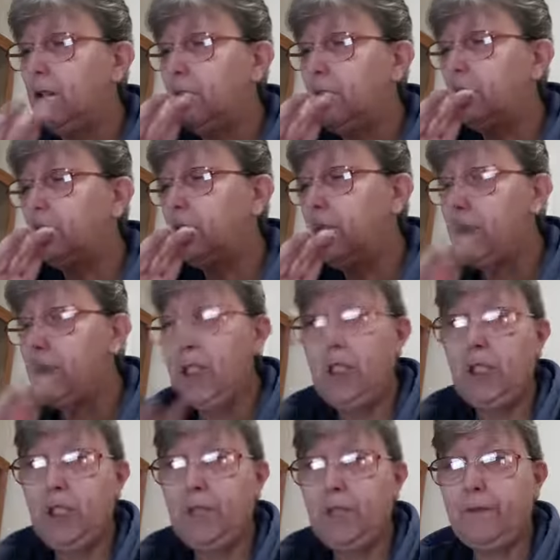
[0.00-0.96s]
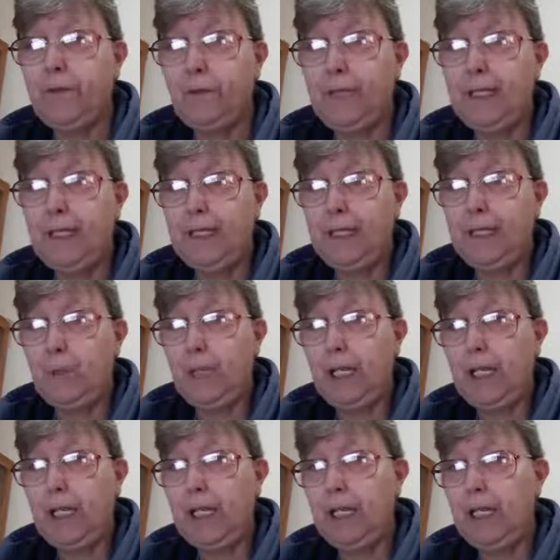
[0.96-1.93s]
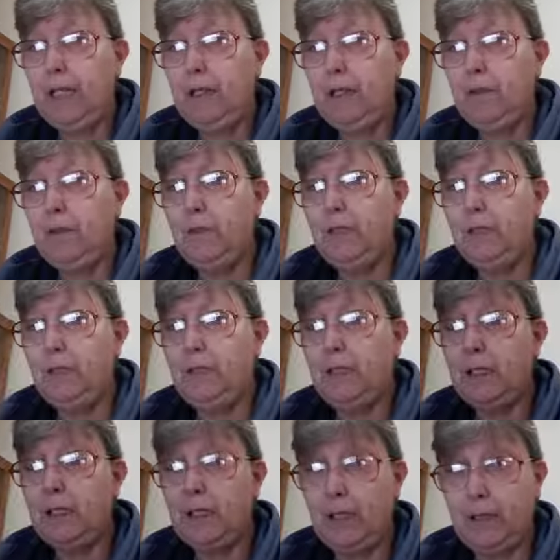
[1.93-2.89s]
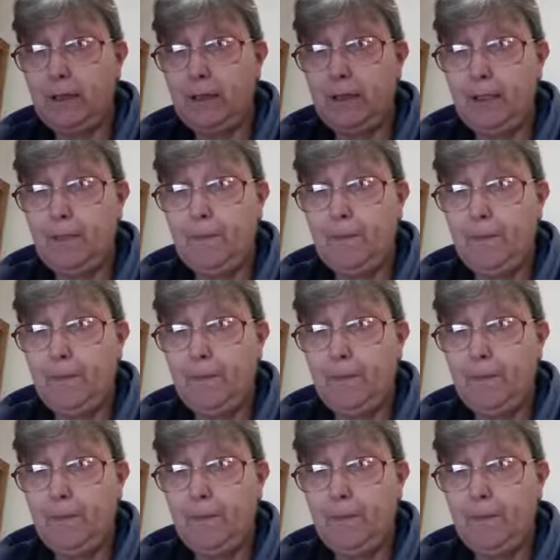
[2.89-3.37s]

speeches from the LNP was disgusting.